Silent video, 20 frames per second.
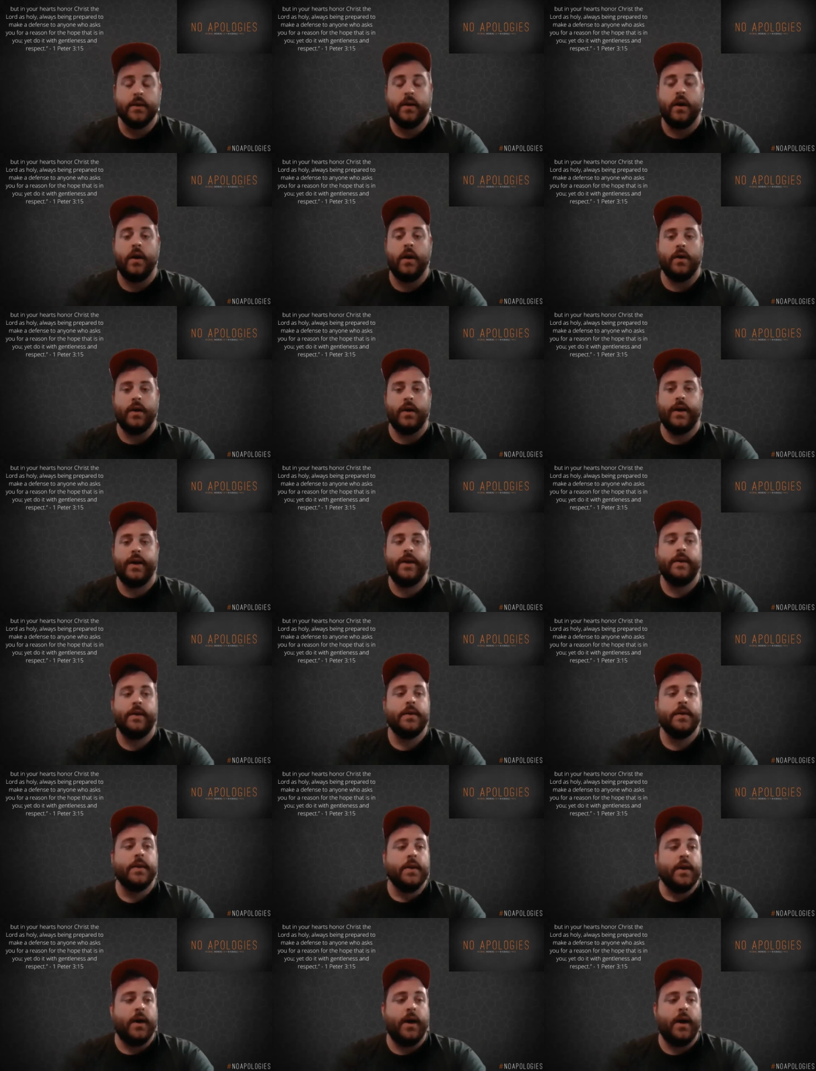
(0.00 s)
All right.
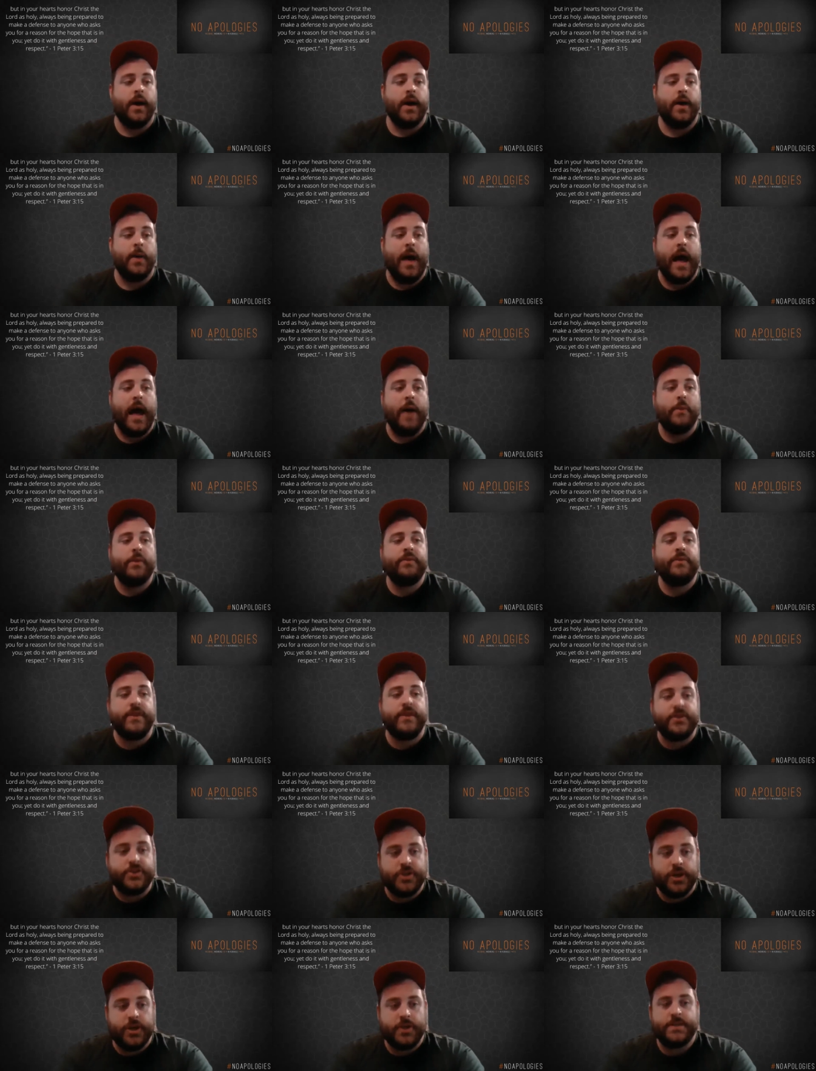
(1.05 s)
Uh, I would
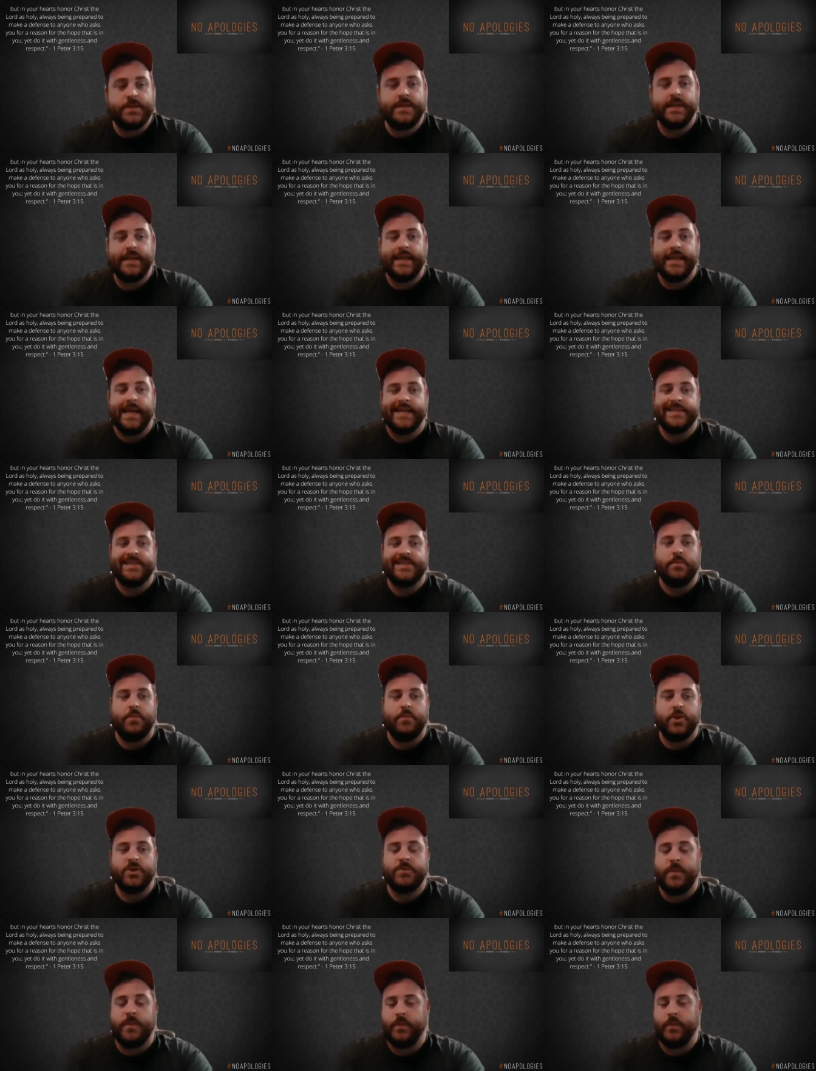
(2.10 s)
venture to guess that
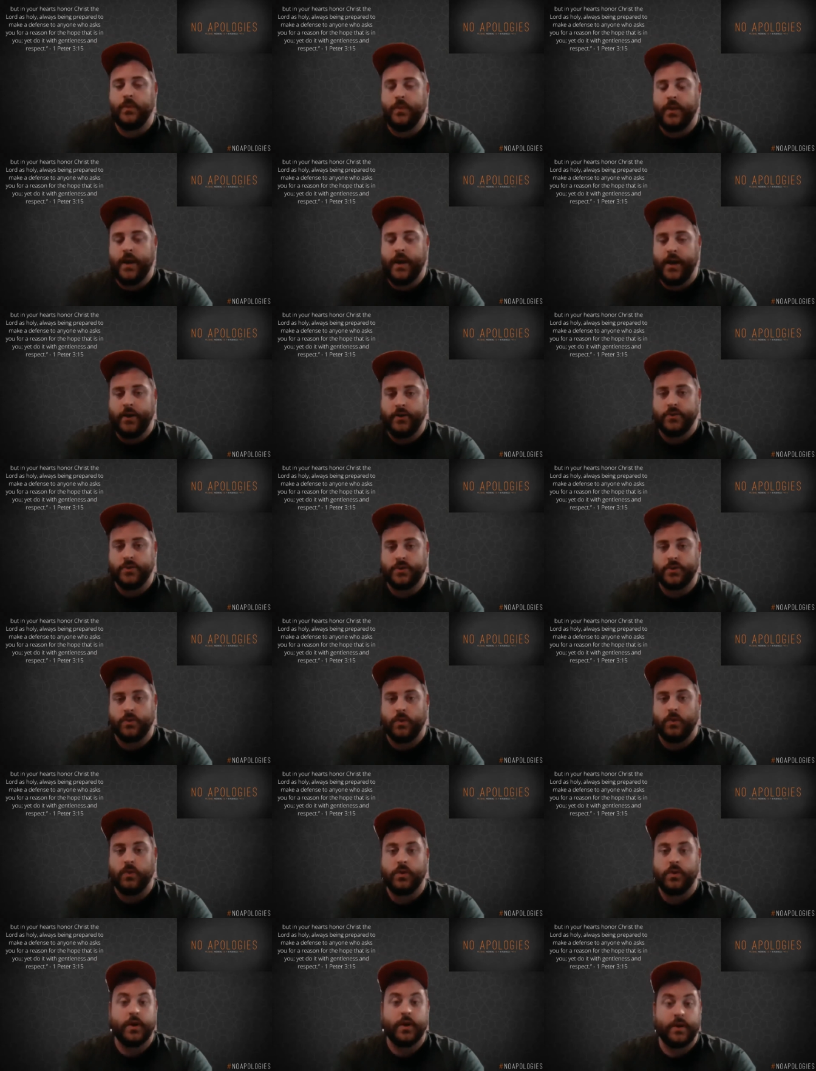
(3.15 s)
most people at your
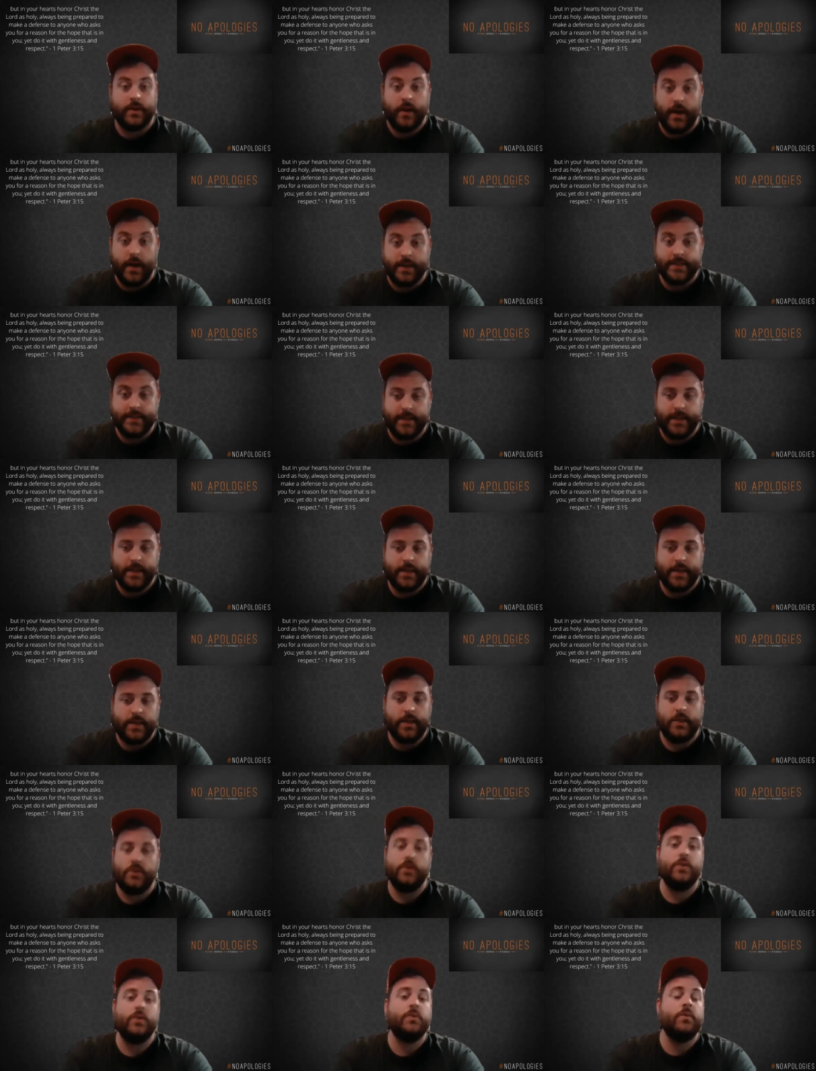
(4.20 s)
school are agnostic,
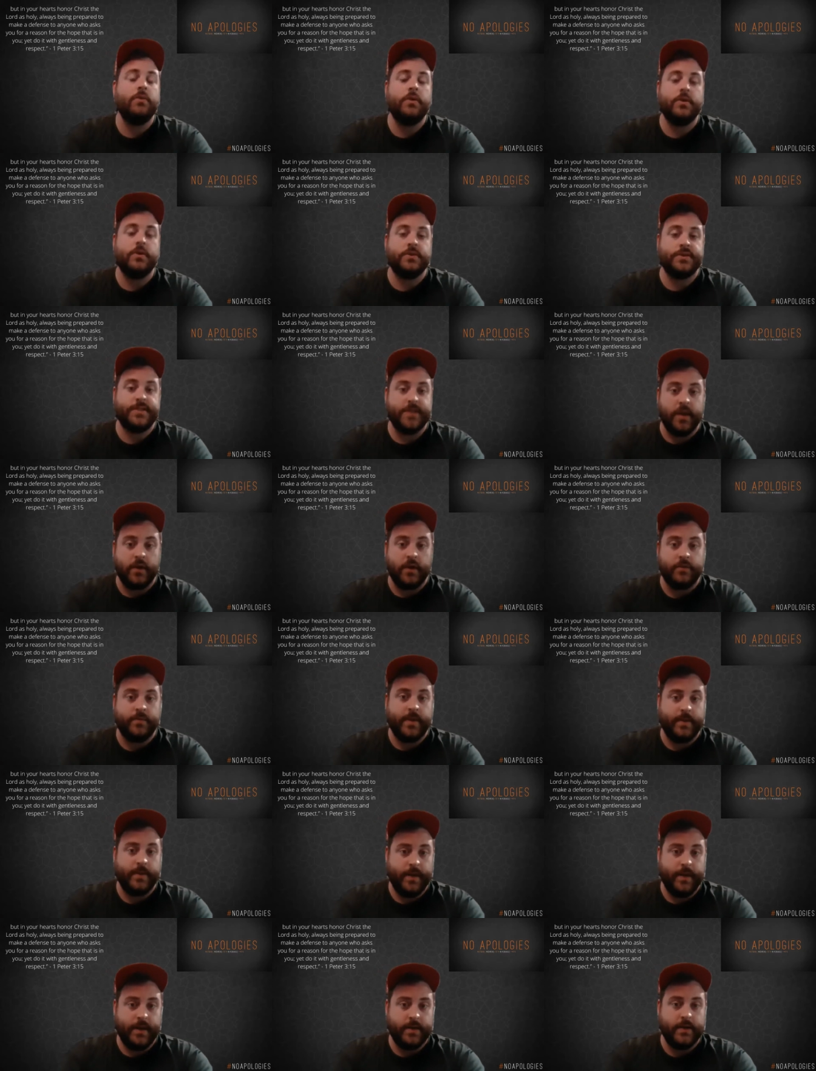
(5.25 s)
and you yourself
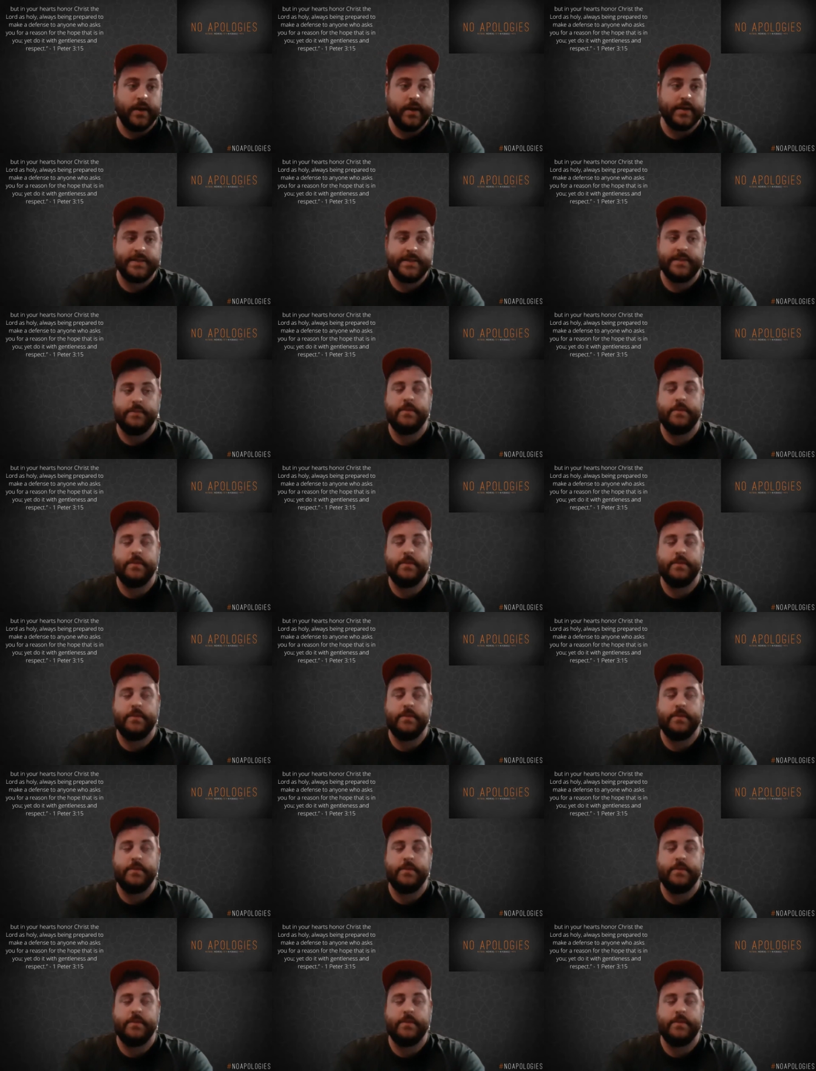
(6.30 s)
might be agnostic.